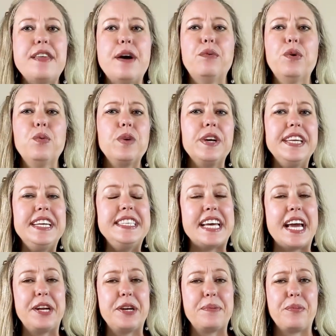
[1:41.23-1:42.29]
that will really
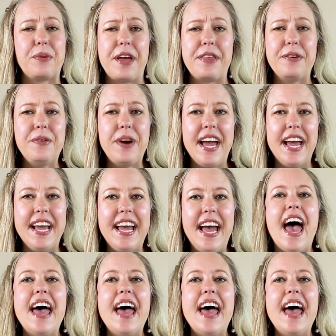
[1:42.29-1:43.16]
take your breath away.